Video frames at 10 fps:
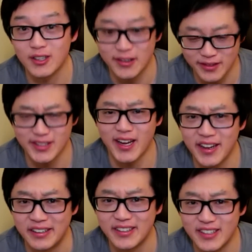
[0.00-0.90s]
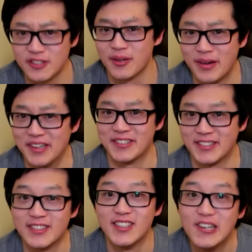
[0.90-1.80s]
like, this egg is
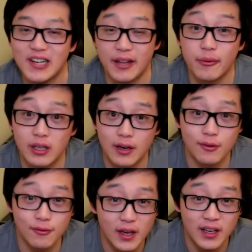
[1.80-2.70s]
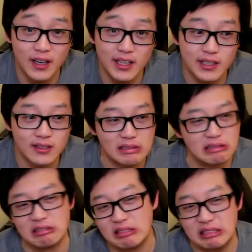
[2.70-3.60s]
amazing. And then when you have the fake egg, it's
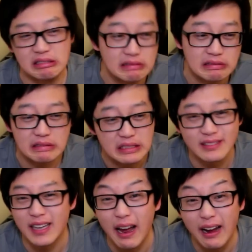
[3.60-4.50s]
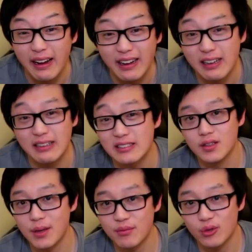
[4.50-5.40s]
nah.
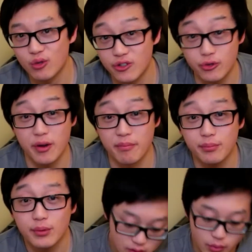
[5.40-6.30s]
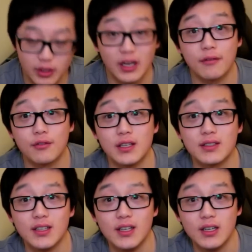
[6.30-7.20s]
Same thing with the shrimp. So when you have
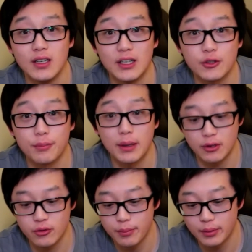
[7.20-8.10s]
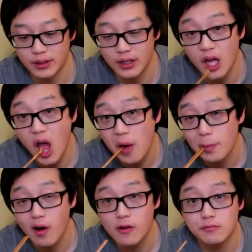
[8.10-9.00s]
these little baby shrimp in here
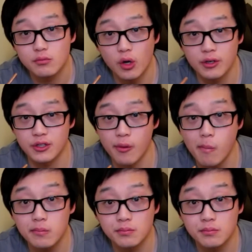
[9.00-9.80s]
on its own,